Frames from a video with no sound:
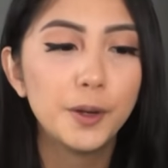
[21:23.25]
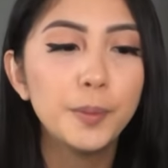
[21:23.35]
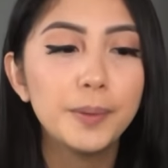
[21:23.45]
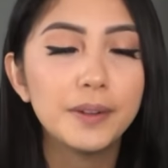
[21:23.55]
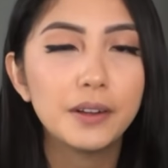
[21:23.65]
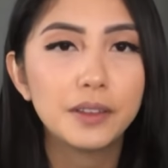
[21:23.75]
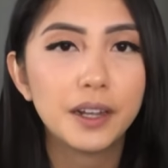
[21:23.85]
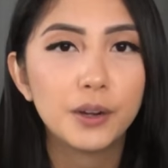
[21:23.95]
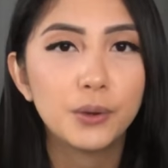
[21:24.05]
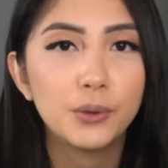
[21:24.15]
There are people out
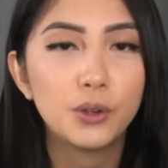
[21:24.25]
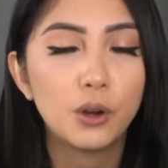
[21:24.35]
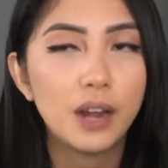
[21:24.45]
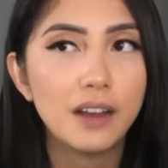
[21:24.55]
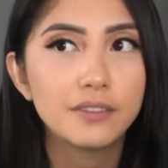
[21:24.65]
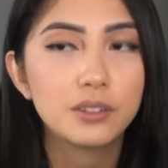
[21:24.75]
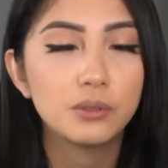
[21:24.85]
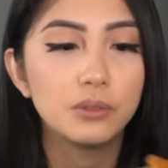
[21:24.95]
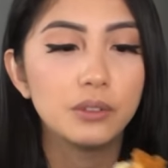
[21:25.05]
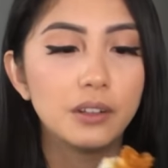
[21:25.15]
there who don't have
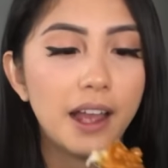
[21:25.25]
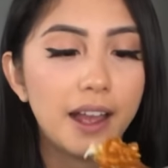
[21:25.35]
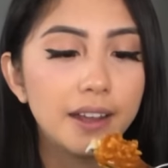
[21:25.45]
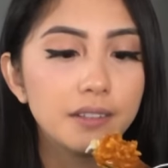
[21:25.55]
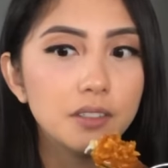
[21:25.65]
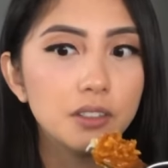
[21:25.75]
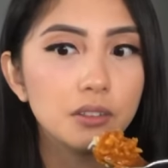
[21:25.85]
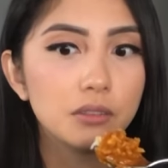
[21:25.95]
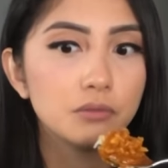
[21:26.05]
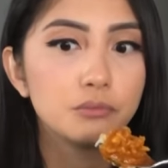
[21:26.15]
school and, you
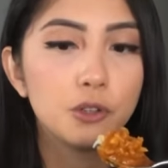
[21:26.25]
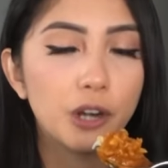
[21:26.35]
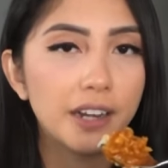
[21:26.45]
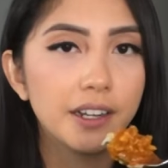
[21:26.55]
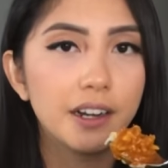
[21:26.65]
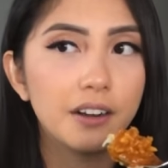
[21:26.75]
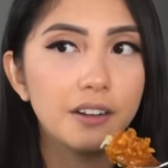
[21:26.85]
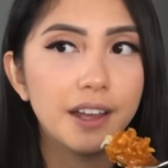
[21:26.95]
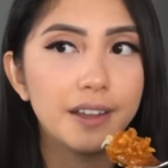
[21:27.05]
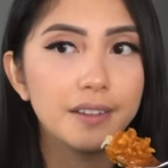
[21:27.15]
know, grind it
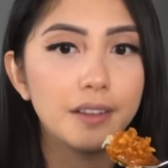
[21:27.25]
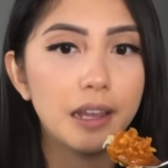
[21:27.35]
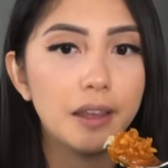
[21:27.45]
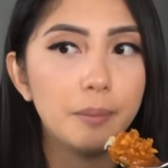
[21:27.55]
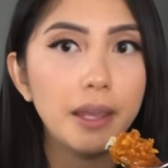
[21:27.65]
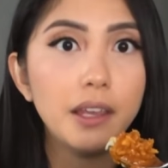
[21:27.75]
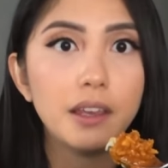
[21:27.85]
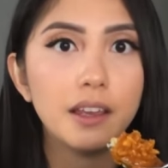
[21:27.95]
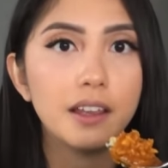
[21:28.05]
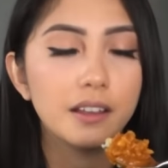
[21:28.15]
out and they
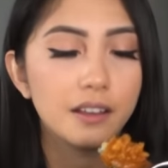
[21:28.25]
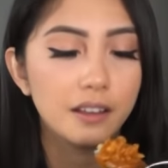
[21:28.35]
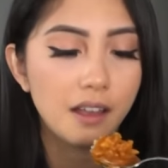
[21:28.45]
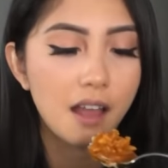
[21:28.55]
make it.